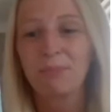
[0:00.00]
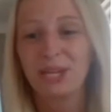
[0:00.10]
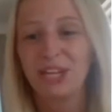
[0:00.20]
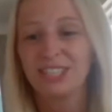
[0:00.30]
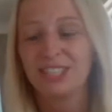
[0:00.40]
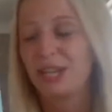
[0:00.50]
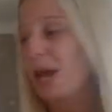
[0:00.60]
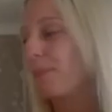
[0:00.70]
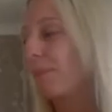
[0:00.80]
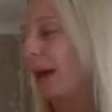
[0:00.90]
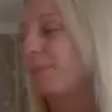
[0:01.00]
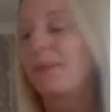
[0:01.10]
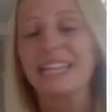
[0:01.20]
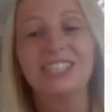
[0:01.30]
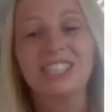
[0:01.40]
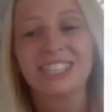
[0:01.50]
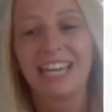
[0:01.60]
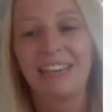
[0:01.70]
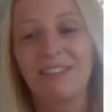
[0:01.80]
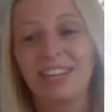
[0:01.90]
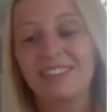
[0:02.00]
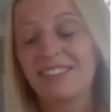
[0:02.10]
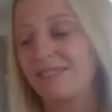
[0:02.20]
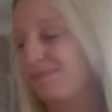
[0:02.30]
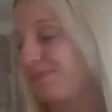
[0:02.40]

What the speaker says: Bird by Benji Davies.